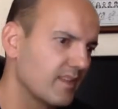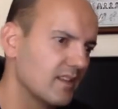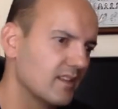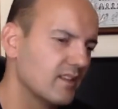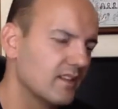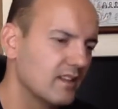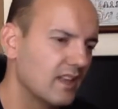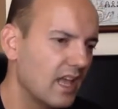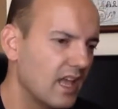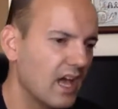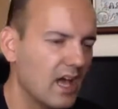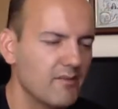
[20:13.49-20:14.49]

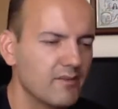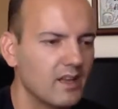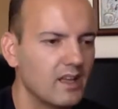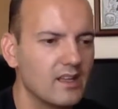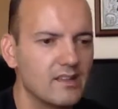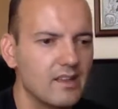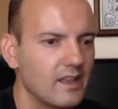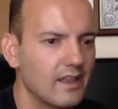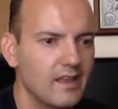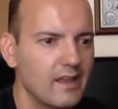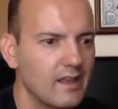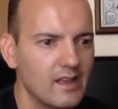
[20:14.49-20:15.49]
They have
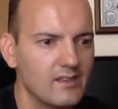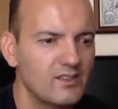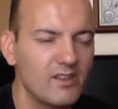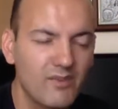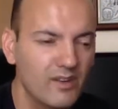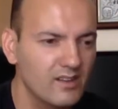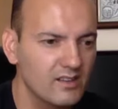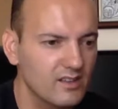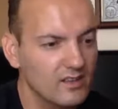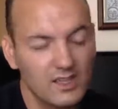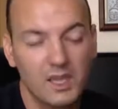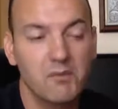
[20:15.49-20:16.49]
different
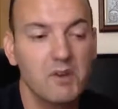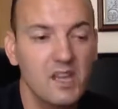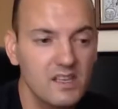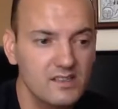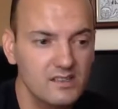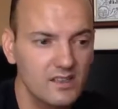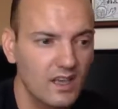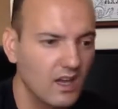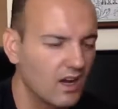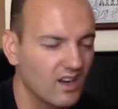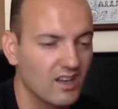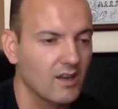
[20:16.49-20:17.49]
degrees
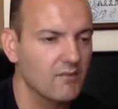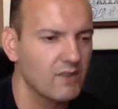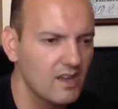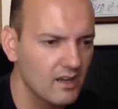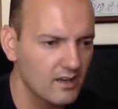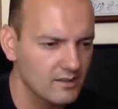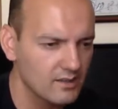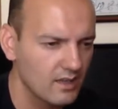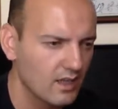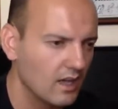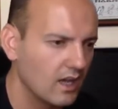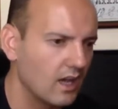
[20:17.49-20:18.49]
and careers,
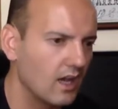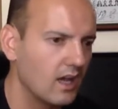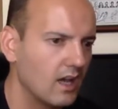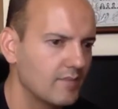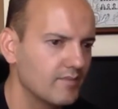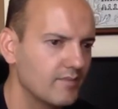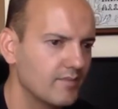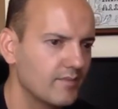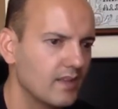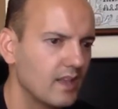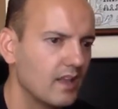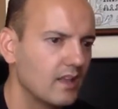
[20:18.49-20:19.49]
and
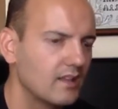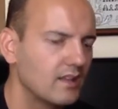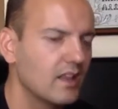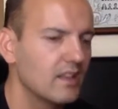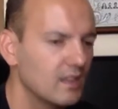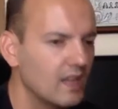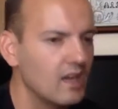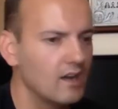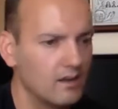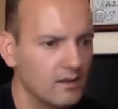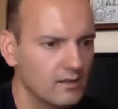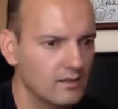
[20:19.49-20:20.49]
then they
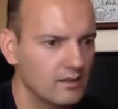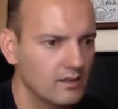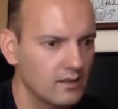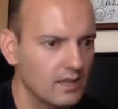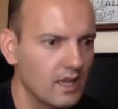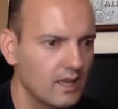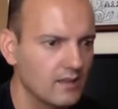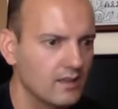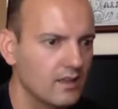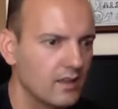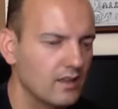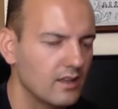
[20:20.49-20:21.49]
learned that
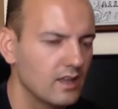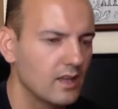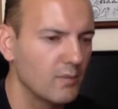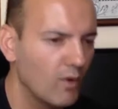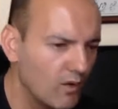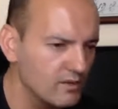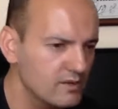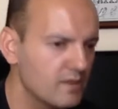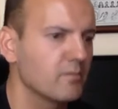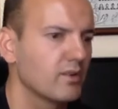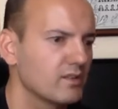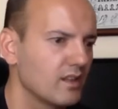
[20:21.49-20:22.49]
the most
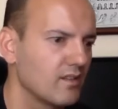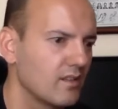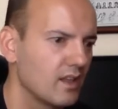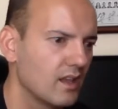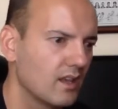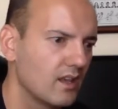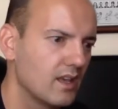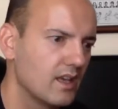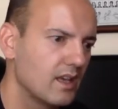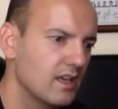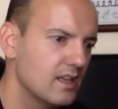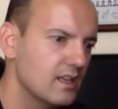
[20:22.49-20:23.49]
important thing
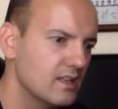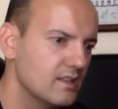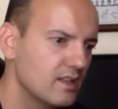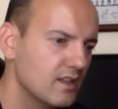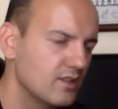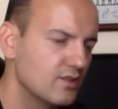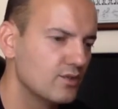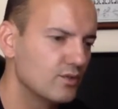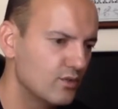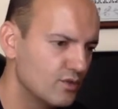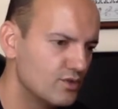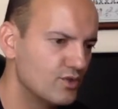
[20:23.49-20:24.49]
is
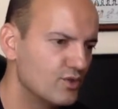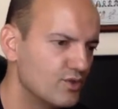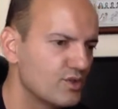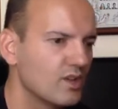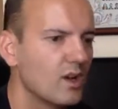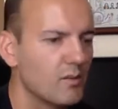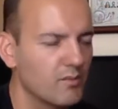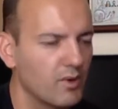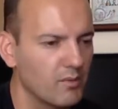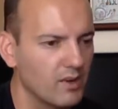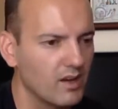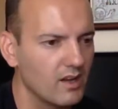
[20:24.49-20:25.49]
to choose
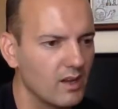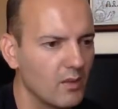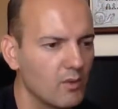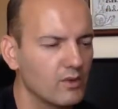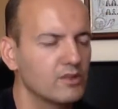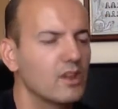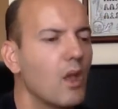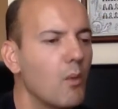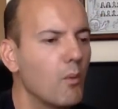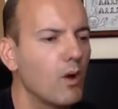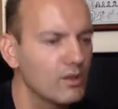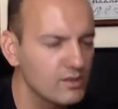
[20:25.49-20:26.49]
properly what they
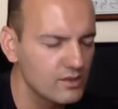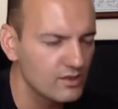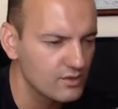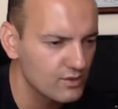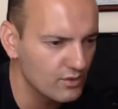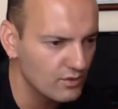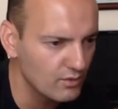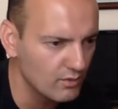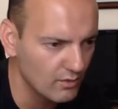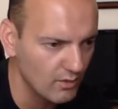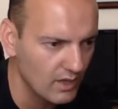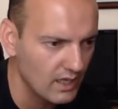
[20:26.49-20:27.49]
want to
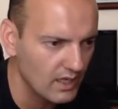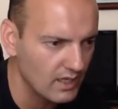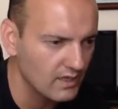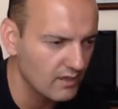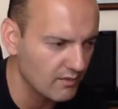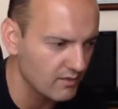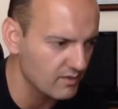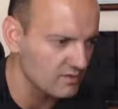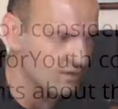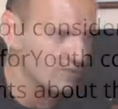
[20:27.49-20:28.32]
do in the future.